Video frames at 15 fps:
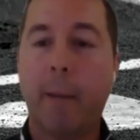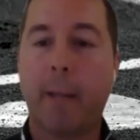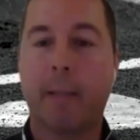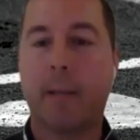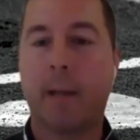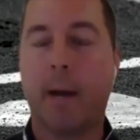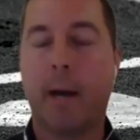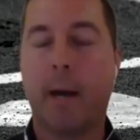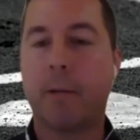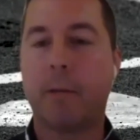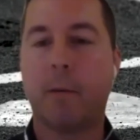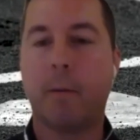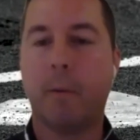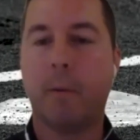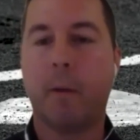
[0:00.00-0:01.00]
But uh,
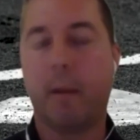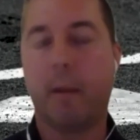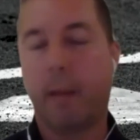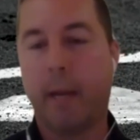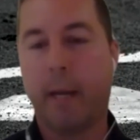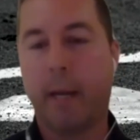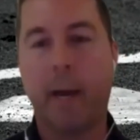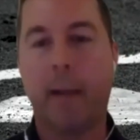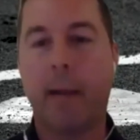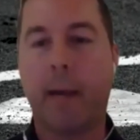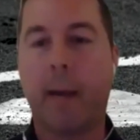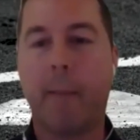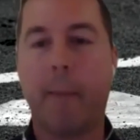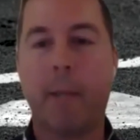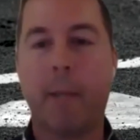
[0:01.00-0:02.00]
like I
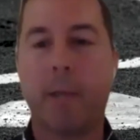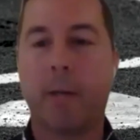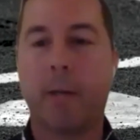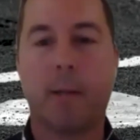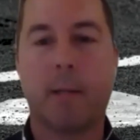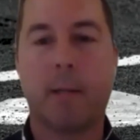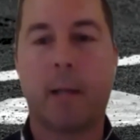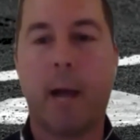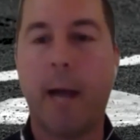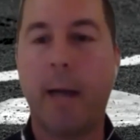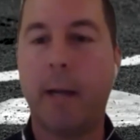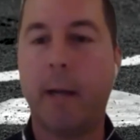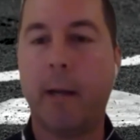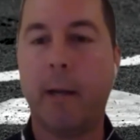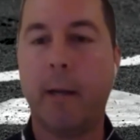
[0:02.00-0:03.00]
like I mentioned in the
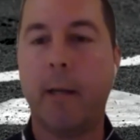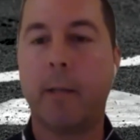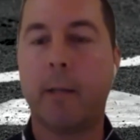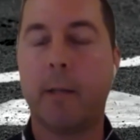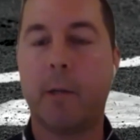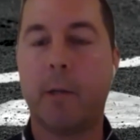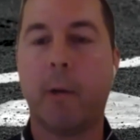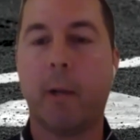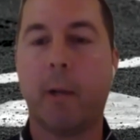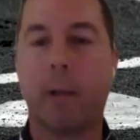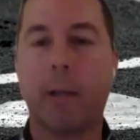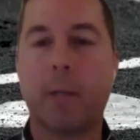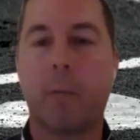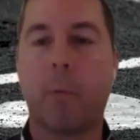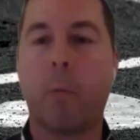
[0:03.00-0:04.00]
slide, you, you need to do at
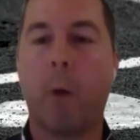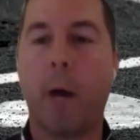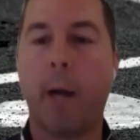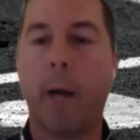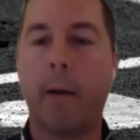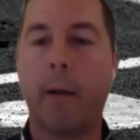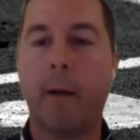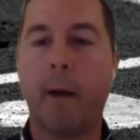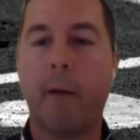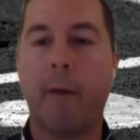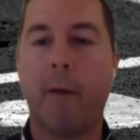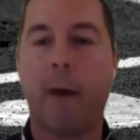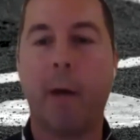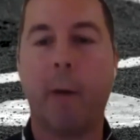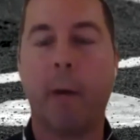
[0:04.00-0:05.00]
least one
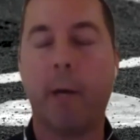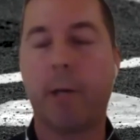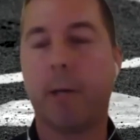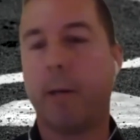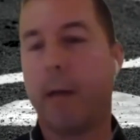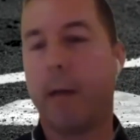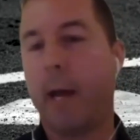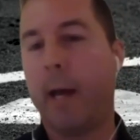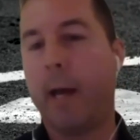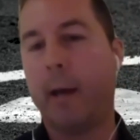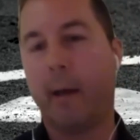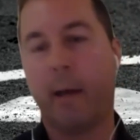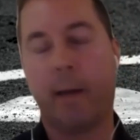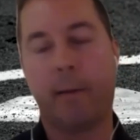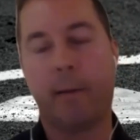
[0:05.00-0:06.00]
evaluation day.
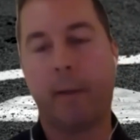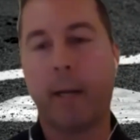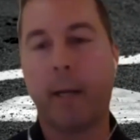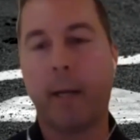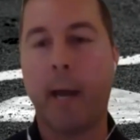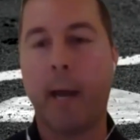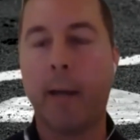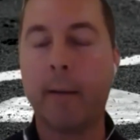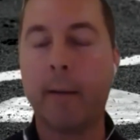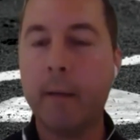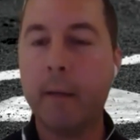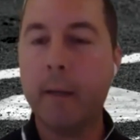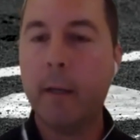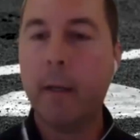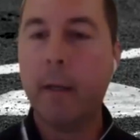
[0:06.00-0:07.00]
And and again,
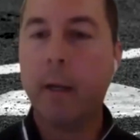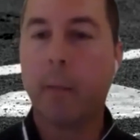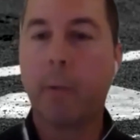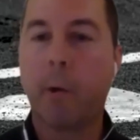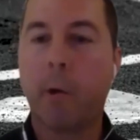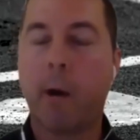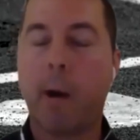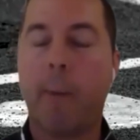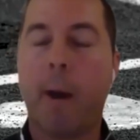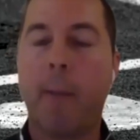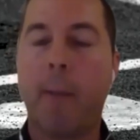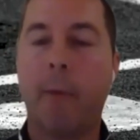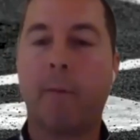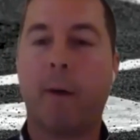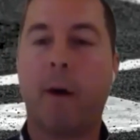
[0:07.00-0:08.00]
the program
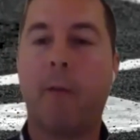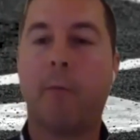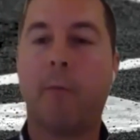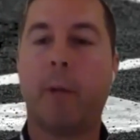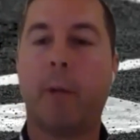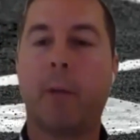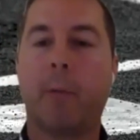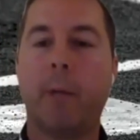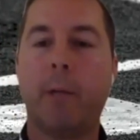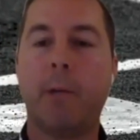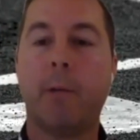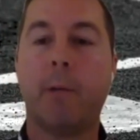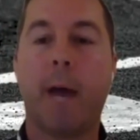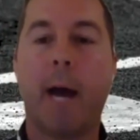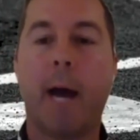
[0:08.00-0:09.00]
I'm involved with, we
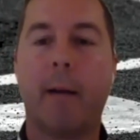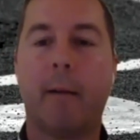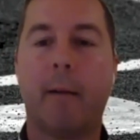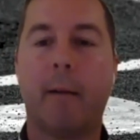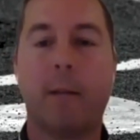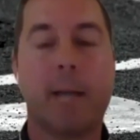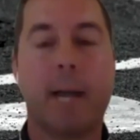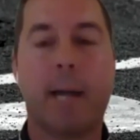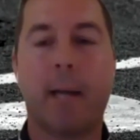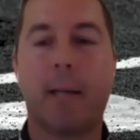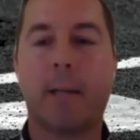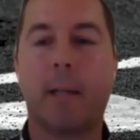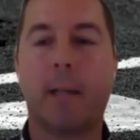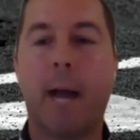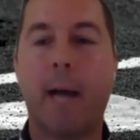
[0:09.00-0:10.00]
do that the second
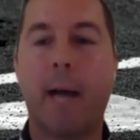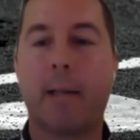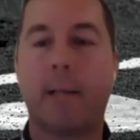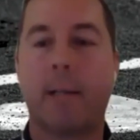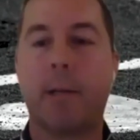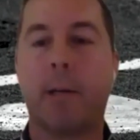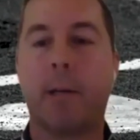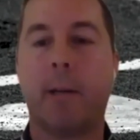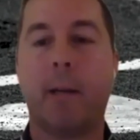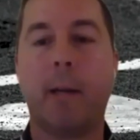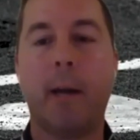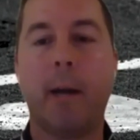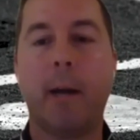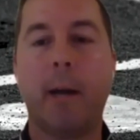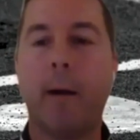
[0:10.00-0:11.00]
to last session of the
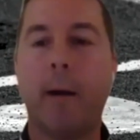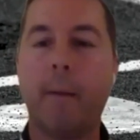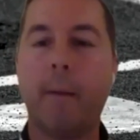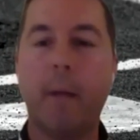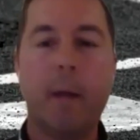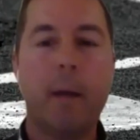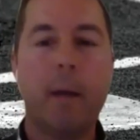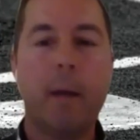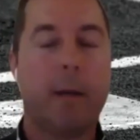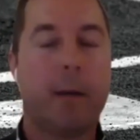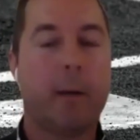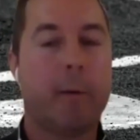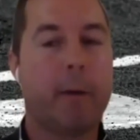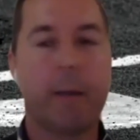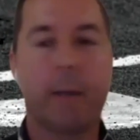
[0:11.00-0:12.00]
year you
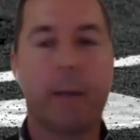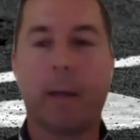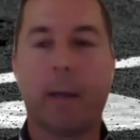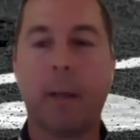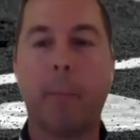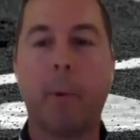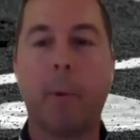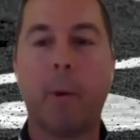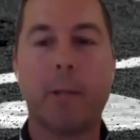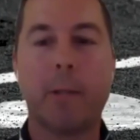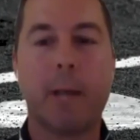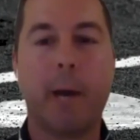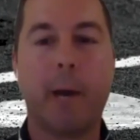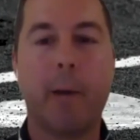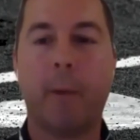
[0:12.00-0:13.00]
know we got the
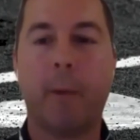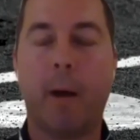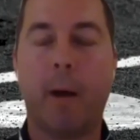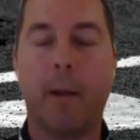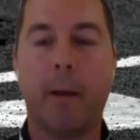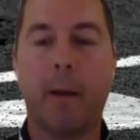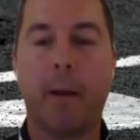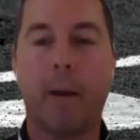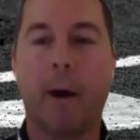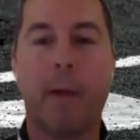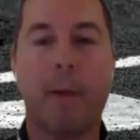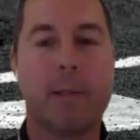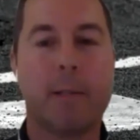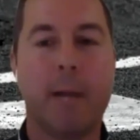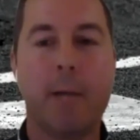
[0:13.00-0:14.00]
clipboards out all the all
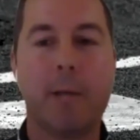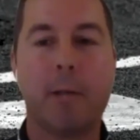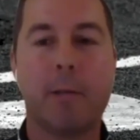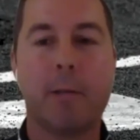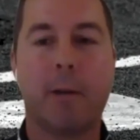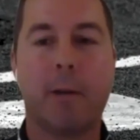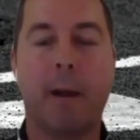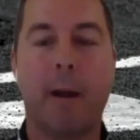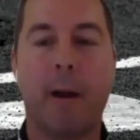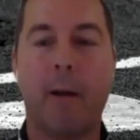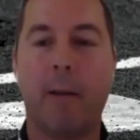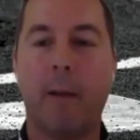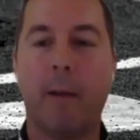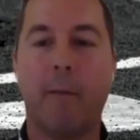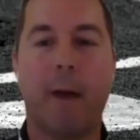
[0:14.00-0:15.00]
the stations are
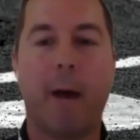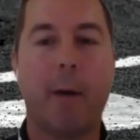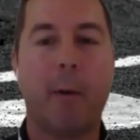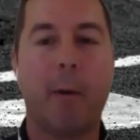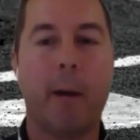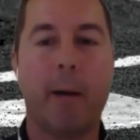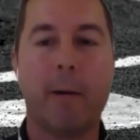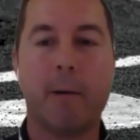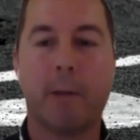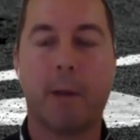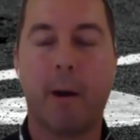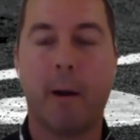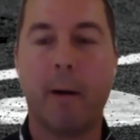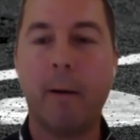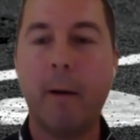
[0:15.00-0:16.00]
there the evaluators
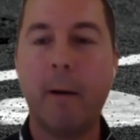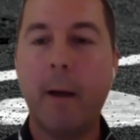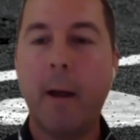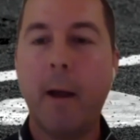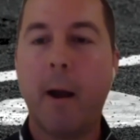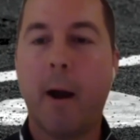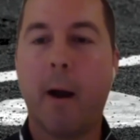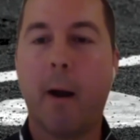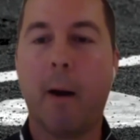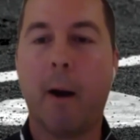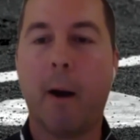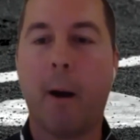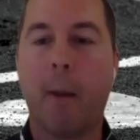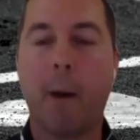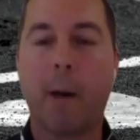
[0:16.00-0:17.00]
are are,
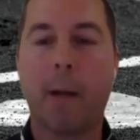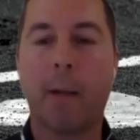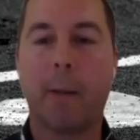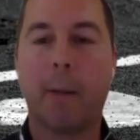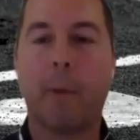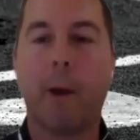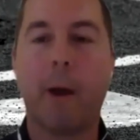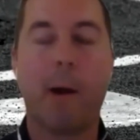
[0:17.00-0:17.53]
are marking the